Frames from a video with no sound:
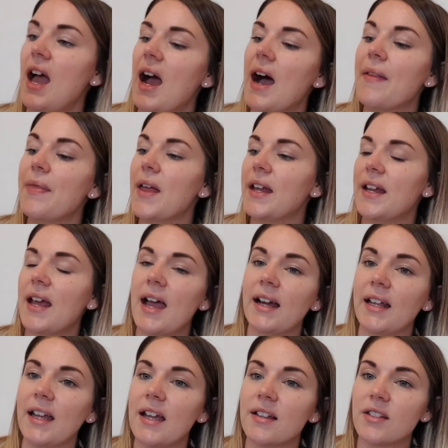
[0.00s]
And then
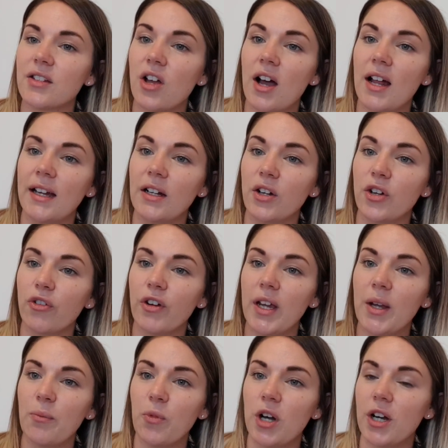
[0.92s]
Elliot's got a little
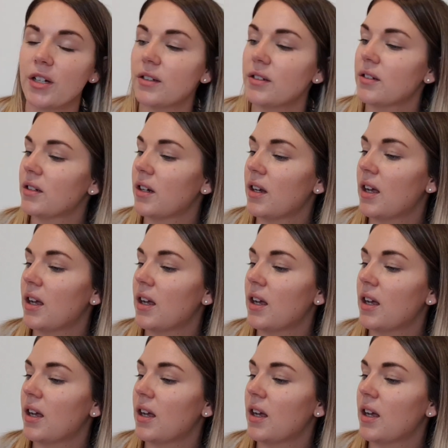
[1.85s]
green one.